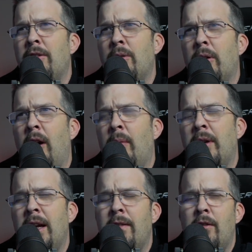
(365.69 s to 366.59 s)
to
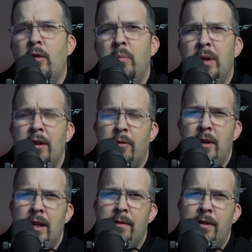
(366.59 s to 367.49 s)
accommodate the new
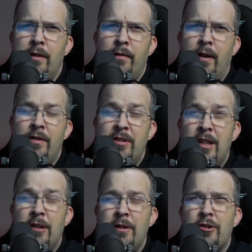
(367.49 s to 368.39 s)
P3D V5
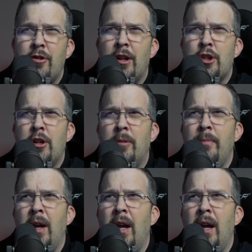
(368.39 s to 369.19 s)
scenery structure.